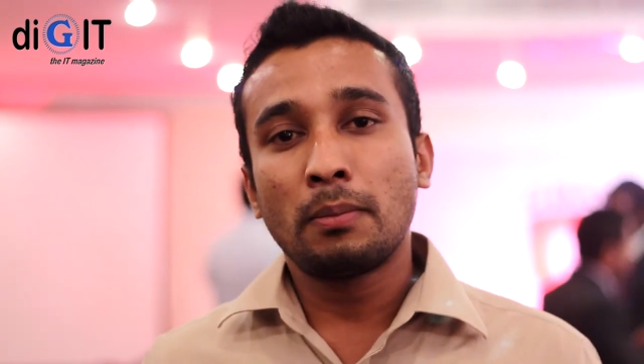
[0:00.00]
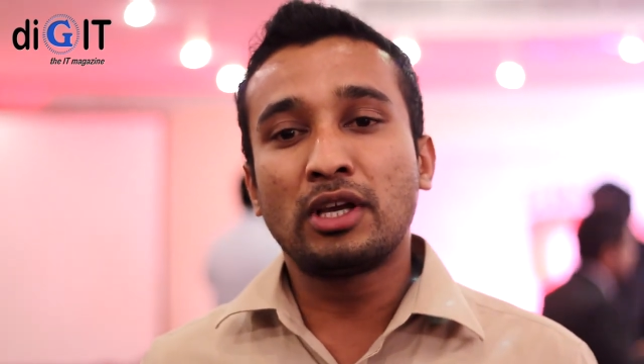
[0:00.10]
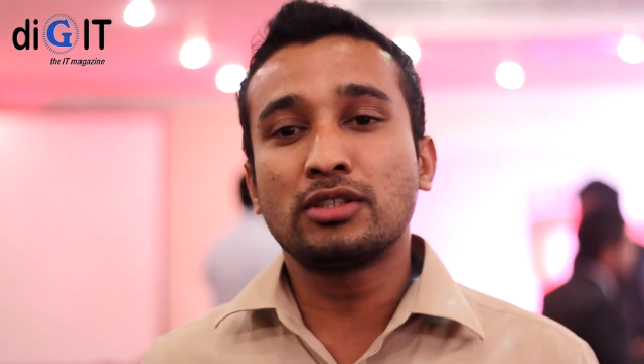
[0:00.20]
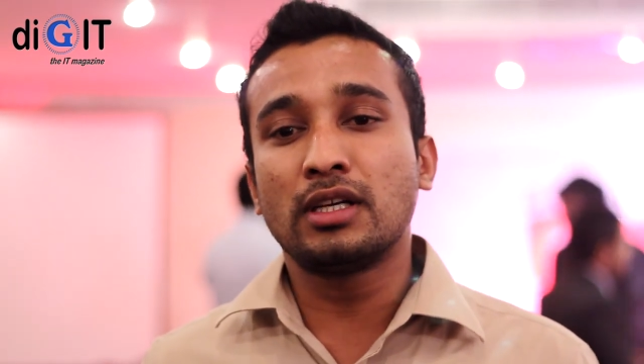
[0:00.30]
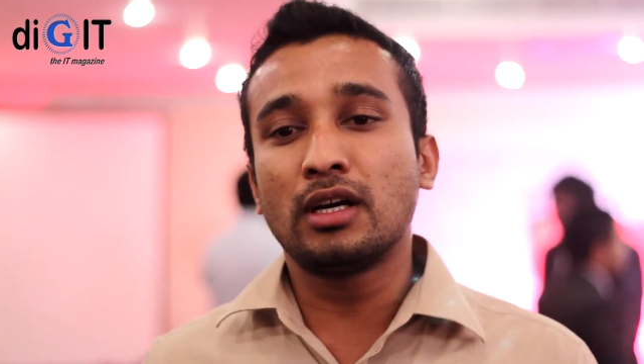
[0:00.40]

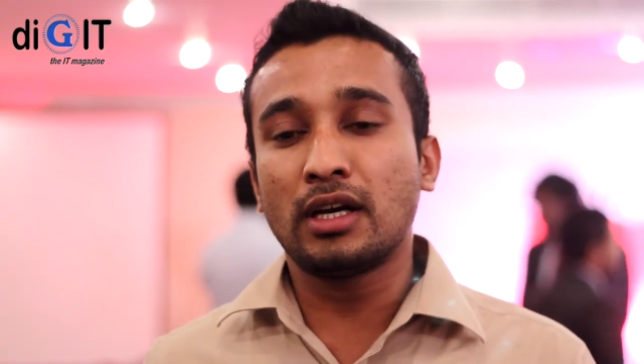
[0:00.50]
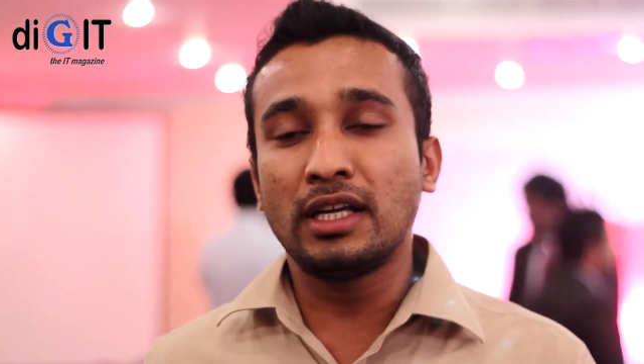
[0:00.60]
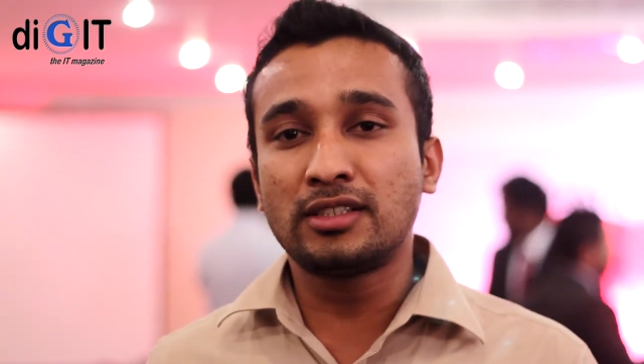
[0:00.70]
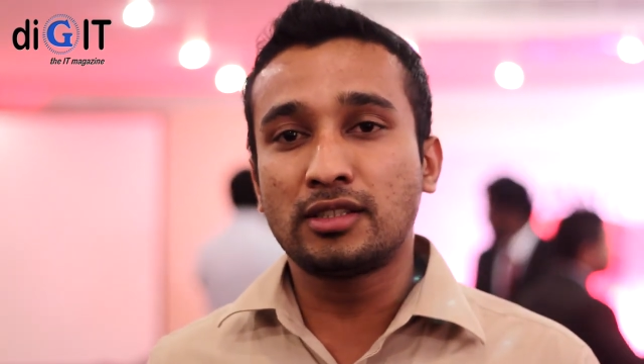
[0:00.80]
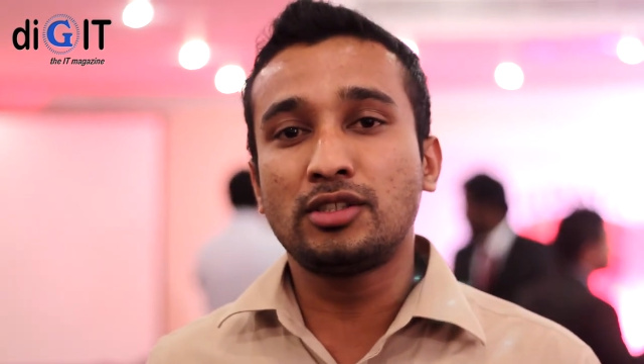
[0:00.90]
because uh,
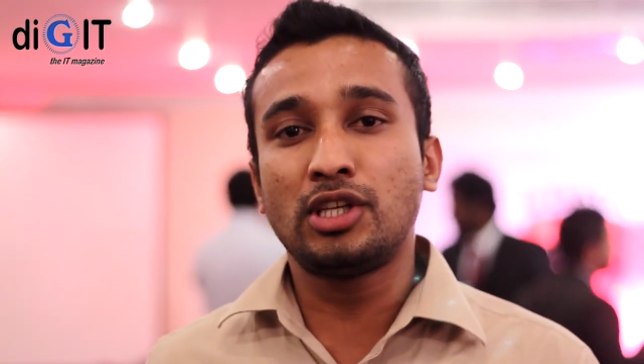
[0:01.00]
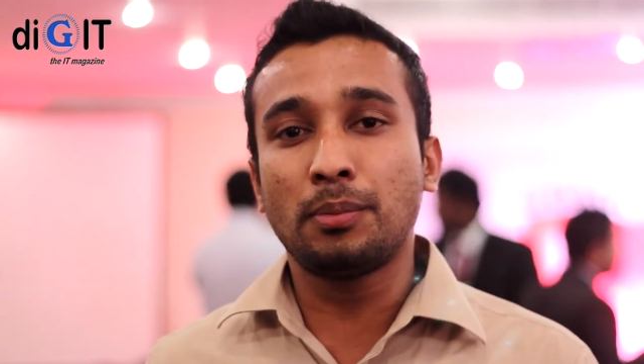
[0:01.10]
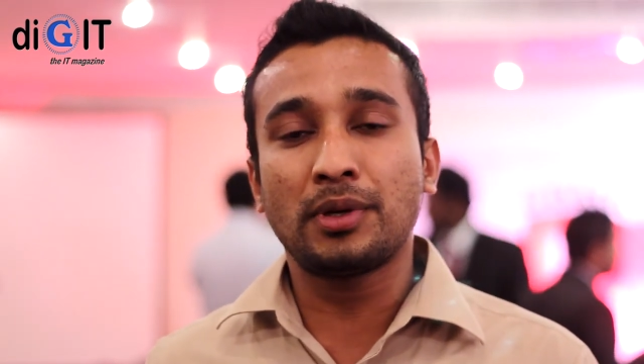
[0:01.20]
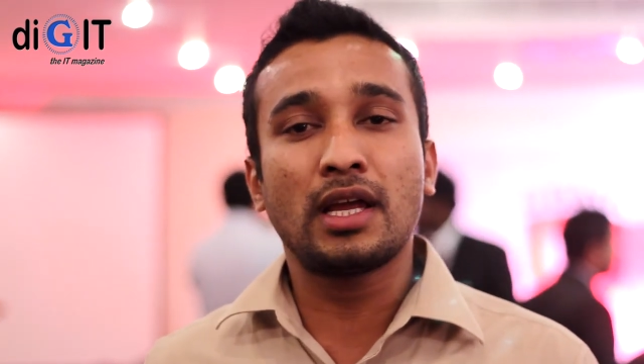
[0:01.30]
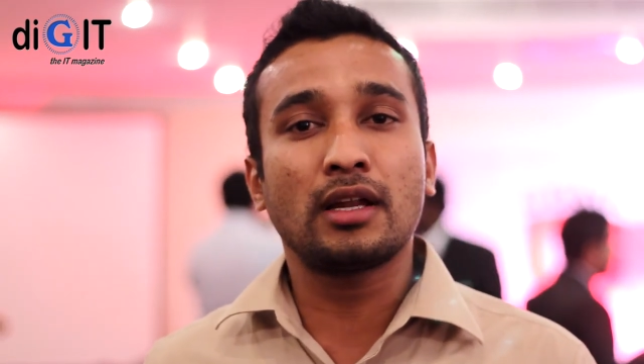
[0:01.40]
it's
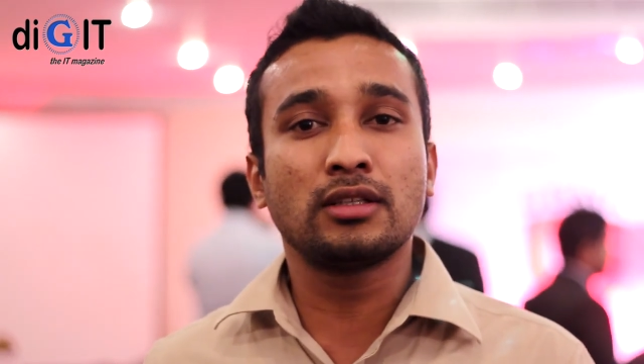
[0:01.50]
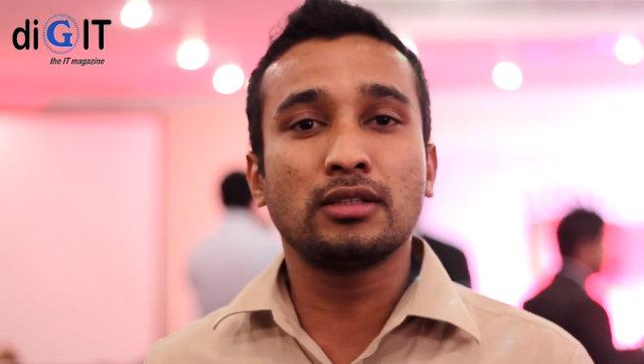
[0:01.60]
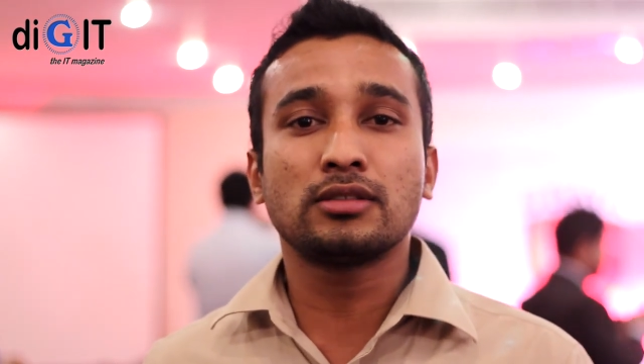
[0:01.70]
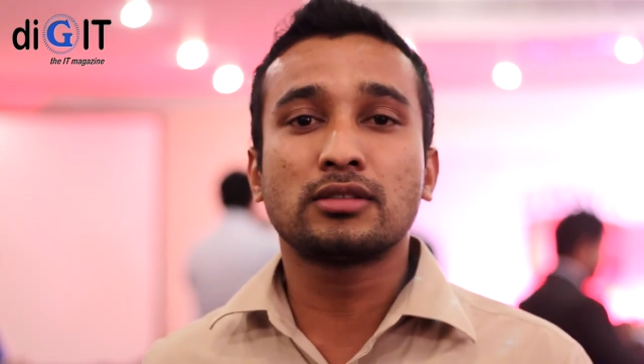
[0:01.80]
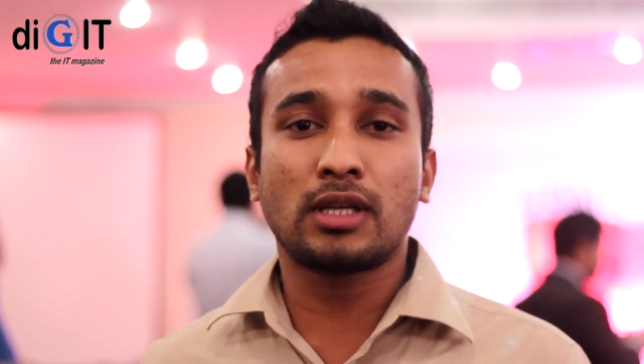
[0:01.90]
cheaper than
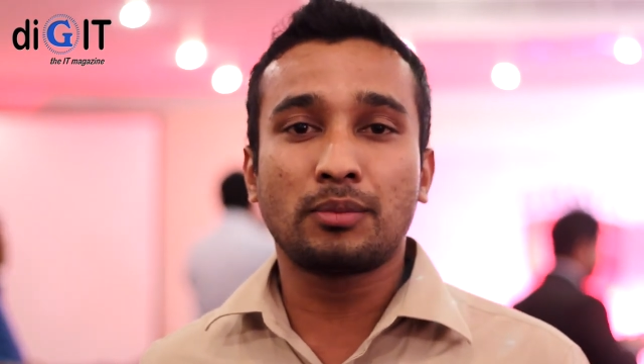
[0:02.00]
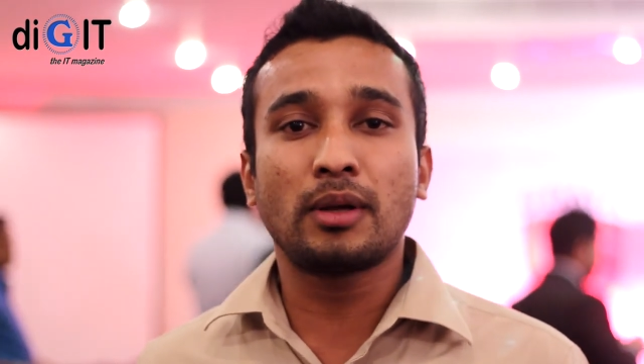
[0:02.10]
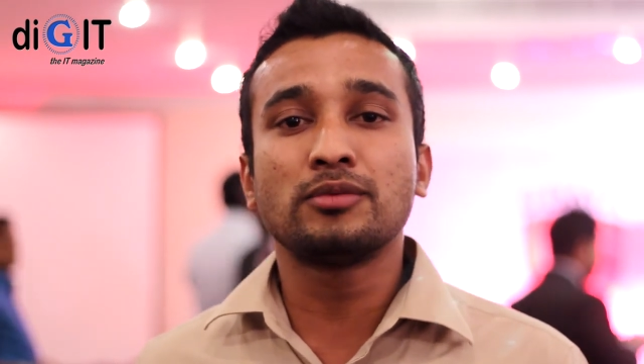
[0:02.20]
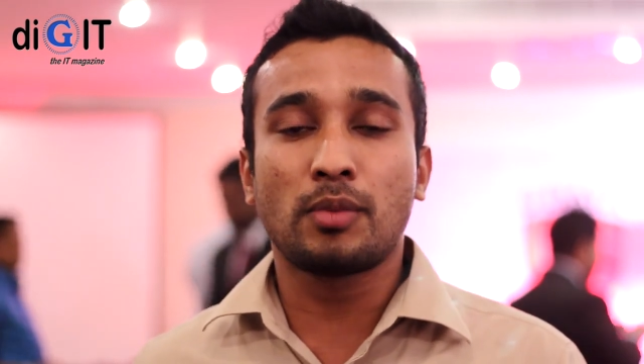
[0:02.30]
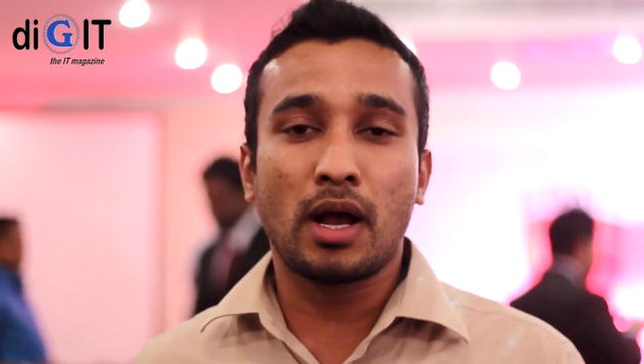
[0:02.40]

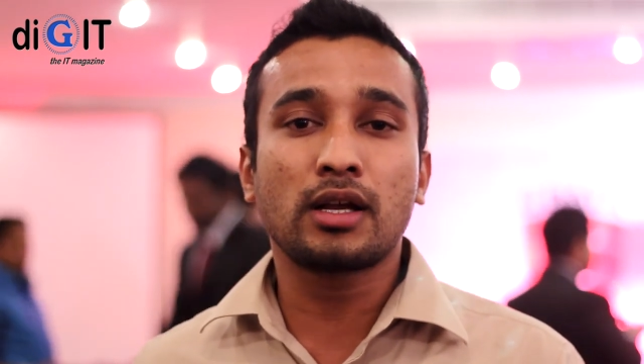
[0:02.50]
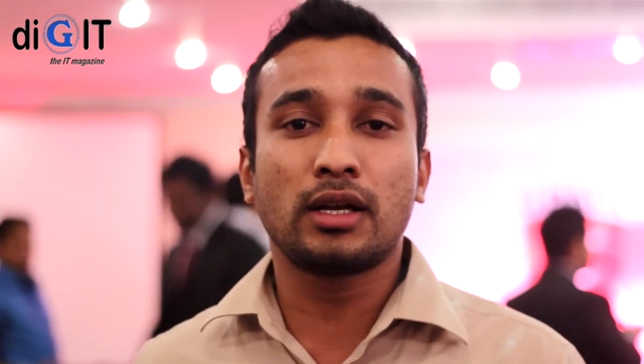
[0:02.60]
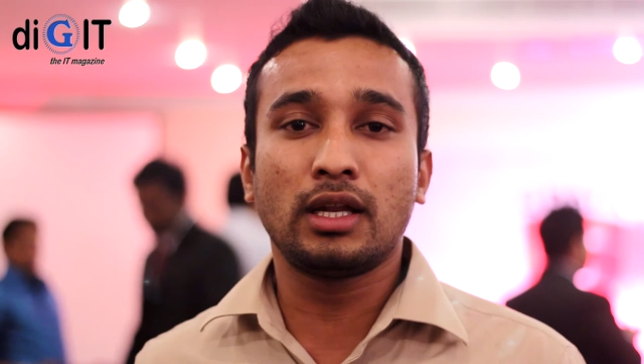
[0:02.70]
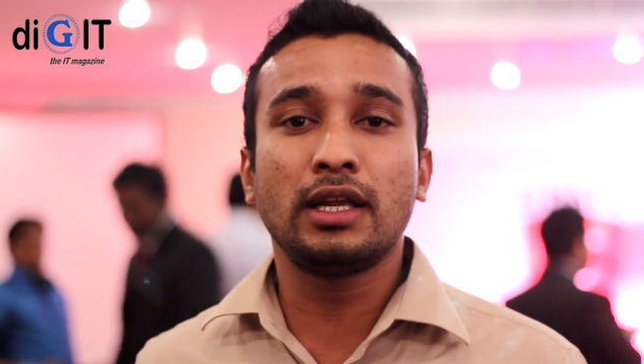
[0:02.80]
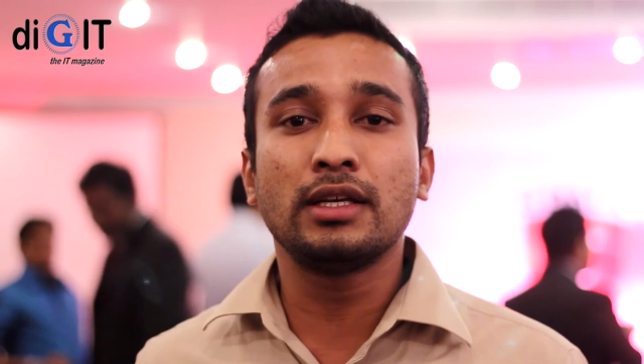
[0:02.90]
sometimes
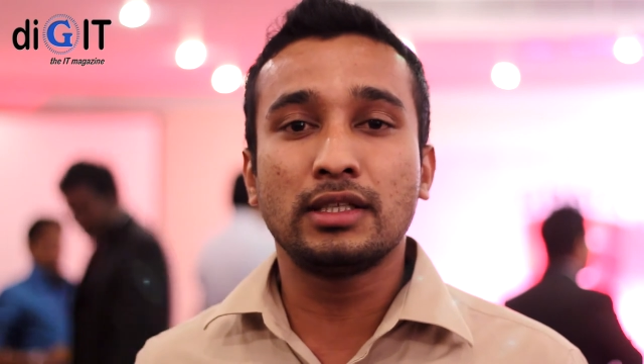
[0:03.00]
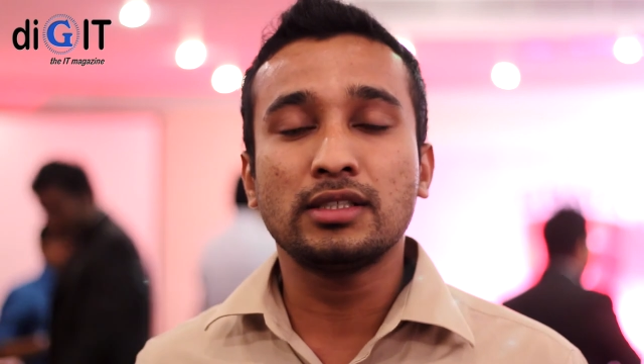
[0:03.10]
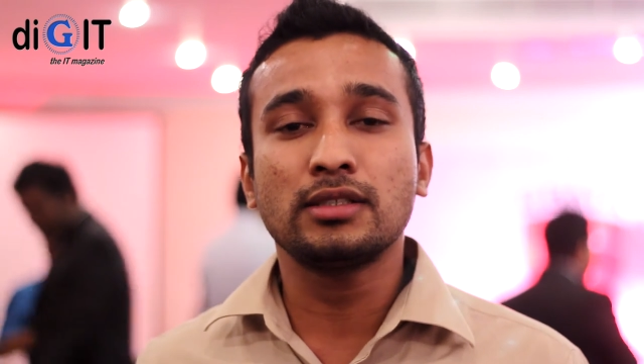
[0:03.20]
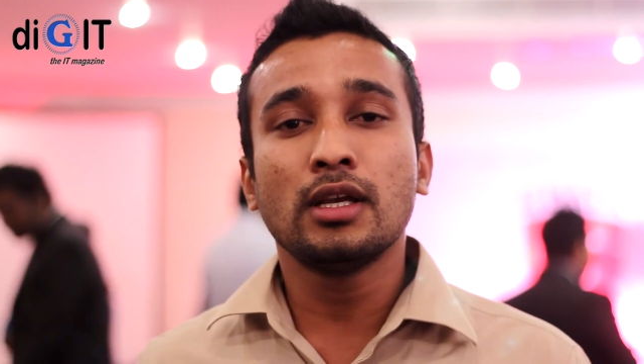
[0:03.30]
market leader, yes,